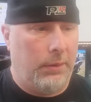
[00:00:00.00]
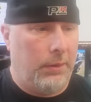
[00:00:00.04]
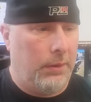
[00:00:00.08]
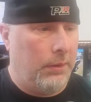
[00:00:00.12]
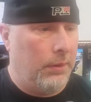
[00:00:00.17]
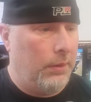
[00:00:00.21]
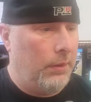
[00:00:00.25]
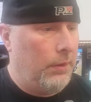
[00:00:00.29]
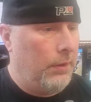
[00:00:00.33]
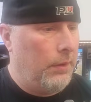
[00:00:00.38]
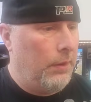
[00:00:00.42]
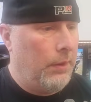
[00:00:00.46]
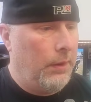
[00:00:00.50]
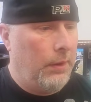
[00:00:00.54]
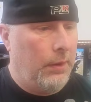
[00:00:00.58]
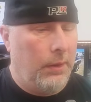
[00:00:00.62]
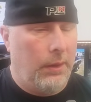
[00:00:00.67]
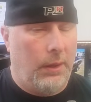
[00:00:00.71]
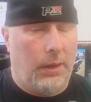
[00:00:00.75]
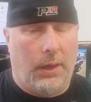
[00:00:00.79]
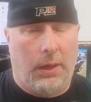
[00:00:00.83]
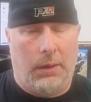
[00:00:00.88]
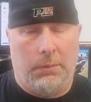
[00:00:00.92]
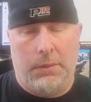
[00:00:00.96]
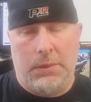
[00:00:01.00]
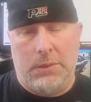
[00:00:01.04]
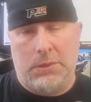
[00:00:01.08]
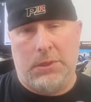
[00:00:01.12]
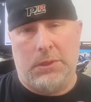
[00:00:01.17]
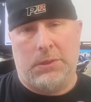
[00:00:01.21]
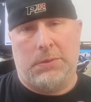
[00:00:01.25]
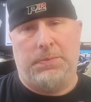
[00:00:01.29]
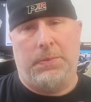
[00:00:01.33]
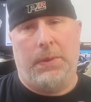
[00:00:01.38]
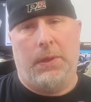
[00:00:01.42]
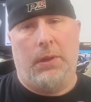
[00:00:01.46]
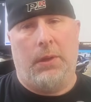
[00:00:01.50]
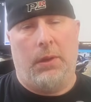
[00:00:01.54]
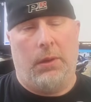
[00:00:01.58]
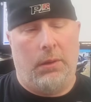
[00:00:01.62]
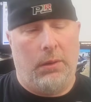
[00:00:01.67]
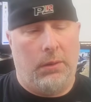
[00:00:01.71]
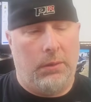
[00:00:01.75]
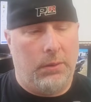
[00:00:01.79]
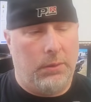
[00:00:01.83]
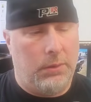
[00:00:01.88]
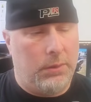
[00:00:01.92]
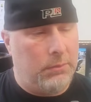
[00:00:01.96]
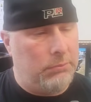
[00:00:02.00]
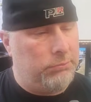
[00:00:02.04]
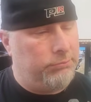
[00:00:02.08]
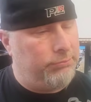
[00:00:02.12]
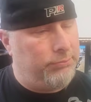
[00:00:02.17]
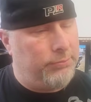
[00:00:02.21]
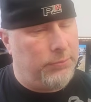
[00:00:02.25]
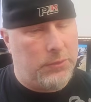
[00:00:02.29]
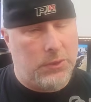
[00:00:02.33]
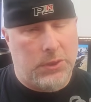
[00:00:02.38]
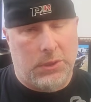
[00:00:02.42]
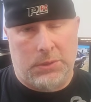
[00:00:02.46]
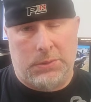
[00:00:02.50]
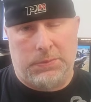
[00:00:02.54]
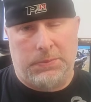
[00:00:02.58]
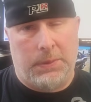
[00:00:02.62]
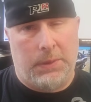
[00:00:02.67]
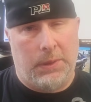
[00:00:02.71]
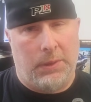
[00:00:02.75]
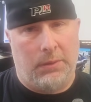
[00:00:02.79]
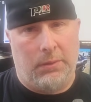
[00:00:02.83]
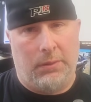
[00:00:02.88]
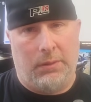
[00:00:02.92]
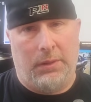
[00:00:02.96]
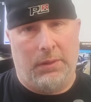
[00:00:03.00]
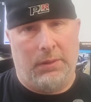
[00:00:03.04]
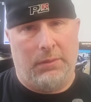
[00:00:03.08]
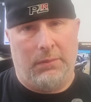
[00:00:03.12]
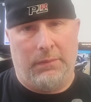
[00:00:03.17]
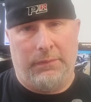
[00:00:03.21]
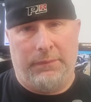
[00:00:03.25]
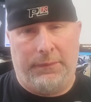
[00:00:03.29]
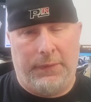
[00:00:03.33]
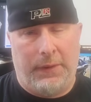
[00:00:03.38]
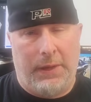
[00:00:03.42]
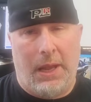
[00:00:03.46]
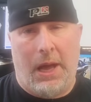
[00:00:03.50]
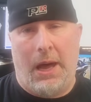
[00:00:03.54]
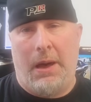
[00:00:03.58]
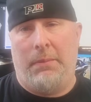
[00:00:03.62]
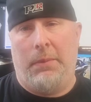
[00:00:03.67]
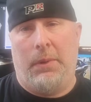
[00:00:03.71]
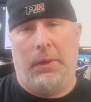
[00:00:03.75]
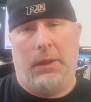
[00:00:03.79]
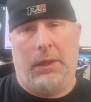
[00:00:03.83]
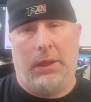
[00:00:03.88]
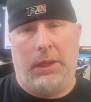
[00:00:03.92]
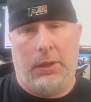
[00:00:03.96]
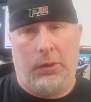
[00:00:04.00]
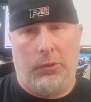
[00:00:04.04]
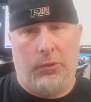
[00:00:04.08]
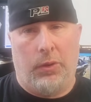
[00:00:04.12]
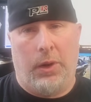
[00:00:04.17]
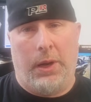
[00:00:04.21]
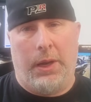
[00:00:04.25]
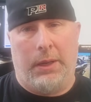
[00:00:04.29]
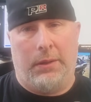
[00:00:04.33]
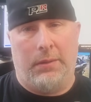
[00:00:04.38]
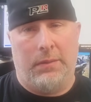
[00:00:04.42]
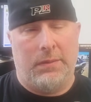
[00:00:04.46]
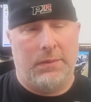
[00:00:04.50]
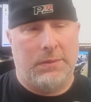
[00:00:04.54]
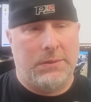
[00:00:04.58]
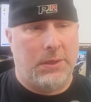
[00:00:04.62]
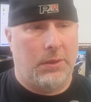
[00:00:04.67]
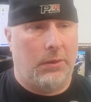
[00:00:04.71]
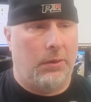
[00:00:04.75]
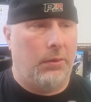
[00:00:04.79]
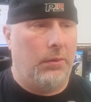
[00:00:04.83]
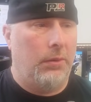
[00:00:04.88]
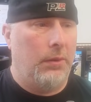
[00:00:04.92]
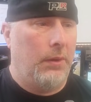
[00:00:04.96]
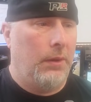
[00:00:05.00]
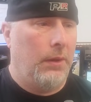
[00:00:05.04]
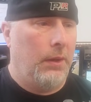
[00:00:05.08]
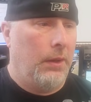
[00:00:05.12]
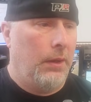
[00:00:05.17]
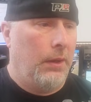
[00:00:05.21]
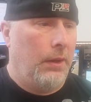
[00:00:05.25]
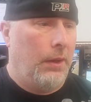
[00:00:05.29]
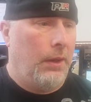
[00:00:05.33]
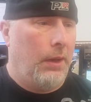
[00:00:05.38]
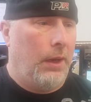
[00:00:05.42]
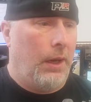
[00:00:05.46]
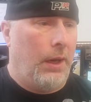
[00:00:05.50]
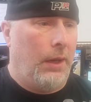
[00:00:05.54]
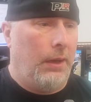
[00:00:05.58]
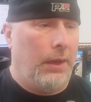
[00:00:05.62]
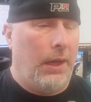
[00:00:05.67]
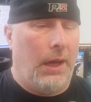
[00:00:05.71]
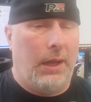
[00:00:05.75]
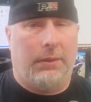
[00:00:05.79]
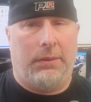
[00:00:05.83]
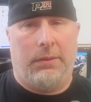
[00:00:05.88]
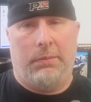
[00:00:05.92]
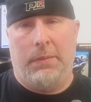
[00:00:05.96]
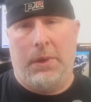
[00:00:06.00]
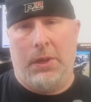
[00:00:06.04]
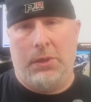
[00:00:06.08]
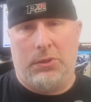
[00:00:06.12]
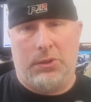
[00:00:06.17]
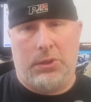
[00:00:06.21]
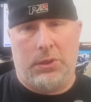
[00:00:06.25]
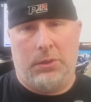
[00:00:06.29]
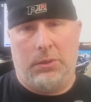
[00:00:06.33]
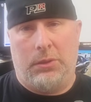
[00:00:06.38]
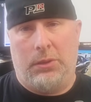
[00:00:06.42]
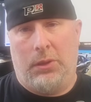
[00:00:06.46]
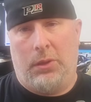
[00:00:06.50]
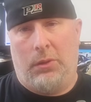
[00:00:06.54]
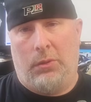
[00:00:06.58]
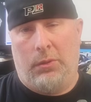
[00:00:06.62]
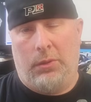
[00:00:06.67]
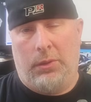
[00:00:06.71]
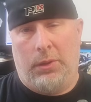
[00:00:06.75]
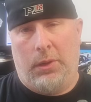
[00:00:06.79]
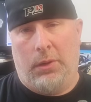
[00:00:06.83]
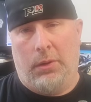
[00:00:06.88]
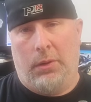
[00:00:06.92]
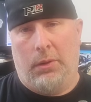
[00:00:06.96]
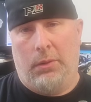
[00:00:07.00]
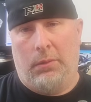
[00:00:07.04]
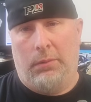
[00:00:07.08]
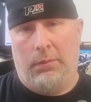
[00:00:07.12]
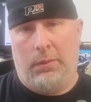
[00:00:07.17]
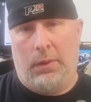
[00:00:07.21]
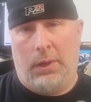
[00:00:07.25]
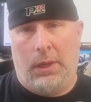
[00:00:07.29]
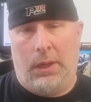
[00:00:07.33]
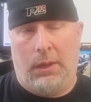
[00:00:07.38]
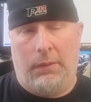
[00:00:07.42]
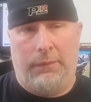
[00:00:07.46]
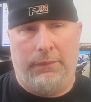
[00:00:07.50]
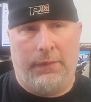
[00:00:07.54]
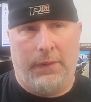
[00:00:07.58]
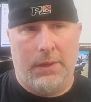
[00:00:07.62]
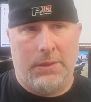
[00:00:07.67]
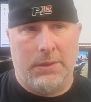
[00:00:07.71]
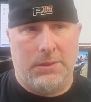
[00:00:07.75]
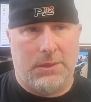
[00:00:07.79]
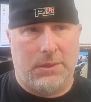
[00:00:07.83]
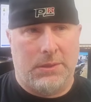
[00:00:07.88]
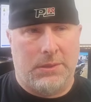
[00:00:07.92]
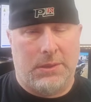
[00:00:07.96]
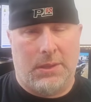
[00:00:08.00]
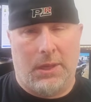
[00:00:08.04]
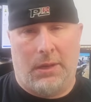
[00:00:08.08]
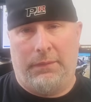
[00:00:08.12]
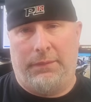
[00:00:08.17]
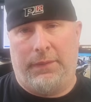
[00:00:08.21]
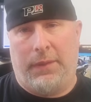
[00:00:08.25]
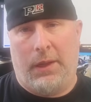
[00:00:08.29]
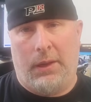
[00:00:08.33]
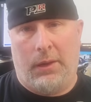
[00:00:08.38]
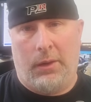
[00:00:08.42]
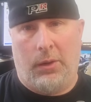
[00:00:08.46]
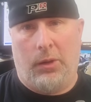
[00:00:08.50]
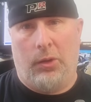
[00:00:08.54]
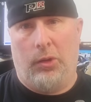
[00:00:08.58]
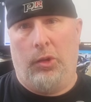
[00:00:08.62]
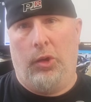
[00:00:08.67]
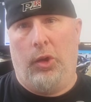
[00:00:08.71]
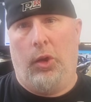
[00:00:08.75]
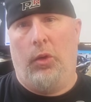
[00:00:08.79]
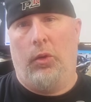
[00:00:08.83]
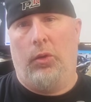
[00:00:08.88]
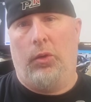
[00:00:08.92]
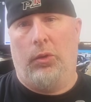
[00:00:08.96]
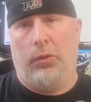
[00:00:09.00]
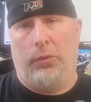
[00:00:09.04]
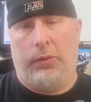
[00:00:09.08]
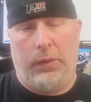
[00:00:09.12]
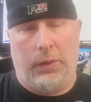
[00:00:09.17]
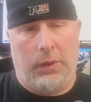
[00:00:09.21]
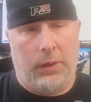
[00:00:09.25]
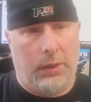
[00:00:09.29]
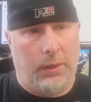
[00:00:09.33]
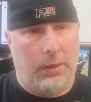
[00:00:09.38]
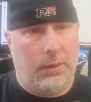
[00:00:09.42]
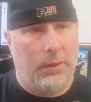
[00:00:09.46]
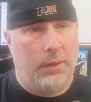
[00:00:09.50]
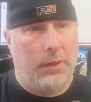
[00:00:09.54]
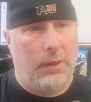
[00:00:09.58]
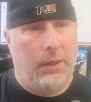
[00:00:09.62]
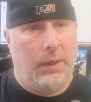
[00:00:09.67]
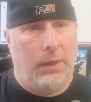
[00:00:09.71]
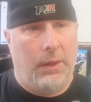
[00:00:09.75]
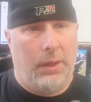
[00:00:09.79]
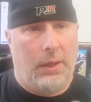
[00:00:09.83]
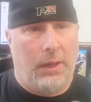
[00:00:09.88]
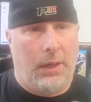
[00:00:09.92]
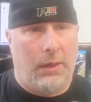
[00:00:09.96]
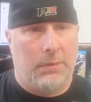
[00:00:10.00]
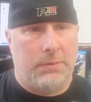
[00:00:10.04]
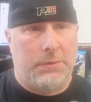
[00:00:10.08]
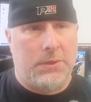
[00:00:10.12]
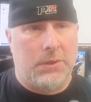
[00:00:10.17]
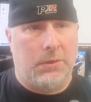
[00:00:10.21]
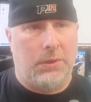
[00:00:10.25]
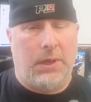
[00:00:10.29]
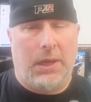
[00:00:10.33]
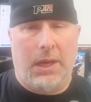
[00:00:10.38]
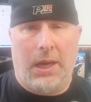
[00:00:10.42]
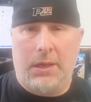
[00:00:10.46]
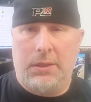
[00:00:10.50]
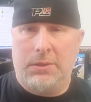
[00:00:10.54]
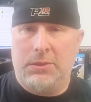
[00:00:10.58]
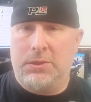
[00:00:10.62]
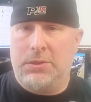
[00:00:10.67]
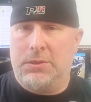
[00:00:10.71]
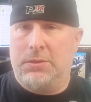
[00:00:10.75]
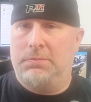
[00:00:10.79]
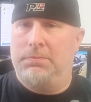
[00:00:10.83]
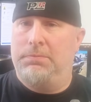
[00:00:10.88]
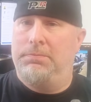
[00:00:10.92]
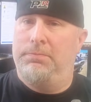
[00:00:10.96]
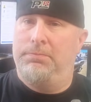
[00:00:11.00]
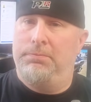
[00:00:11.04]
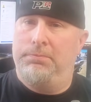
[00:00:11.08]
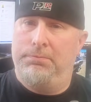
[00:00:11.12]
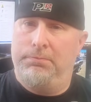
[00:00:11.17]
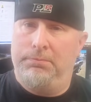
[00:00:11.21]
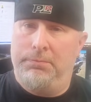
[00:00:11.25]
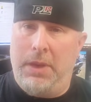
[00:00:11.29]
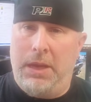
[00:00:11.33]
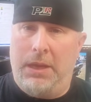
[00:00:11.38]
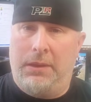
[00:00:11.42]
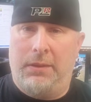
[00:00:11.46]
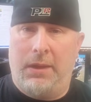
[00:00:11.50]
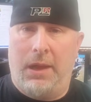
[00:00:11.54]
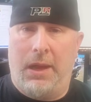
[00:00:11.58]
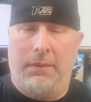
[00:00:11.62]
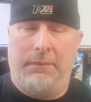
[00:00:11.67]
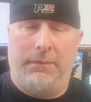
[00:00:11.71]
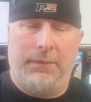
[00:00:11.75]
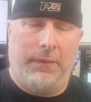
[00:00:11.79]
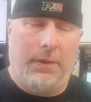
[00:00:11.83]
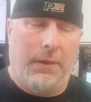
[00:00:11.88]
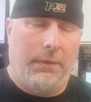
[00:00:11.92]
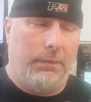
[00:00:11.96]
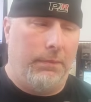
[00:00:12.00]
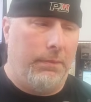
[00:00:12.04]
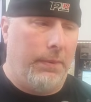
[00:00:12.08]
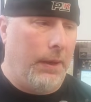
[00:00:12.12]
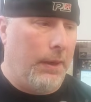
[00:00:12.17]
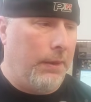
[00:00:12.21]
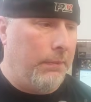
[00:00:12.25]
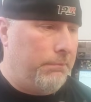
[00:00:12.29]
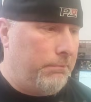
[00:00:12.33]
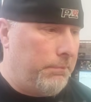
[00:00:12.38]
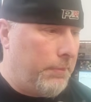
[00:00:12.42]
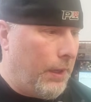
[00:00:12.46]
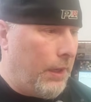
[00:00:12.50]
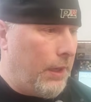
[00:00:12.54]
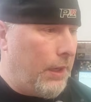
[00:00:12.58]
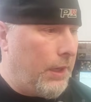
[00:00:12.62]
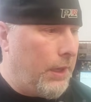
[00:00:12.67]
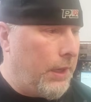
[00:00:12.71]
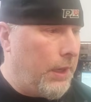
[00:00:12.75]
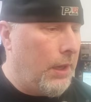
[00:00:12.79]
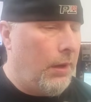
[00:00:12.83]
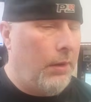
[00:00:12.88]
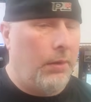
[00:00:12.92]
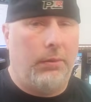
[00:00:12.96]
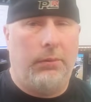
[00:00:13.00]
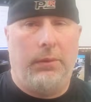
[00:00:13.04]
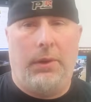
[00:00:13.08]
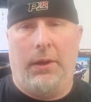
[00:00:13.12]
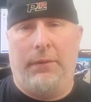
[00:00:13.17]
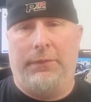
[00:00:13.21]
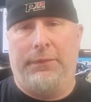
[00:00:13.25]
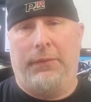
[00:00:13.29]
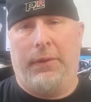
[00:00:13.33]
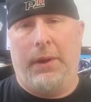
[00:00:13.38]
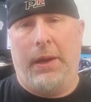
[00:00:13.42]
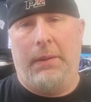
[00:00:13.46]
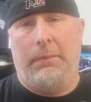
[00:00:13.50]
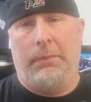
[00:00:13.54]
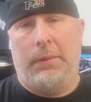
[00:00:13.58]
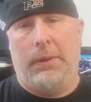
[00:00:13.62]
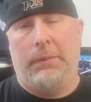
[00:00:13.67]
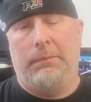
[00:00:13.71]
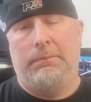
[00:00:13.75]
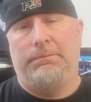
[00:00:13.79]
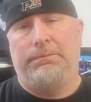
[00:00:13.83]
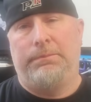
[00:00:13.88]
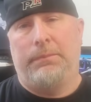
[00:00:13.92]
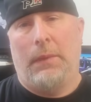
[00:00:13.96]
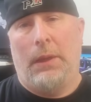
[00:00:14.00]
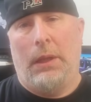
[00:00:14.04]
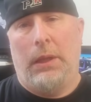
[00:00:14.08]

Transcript: and it's just been phenomenally great. So not to mention, you know, your friends and stuff that are local to you. So you got to just make time for everybody. But anyhow, enough rambling.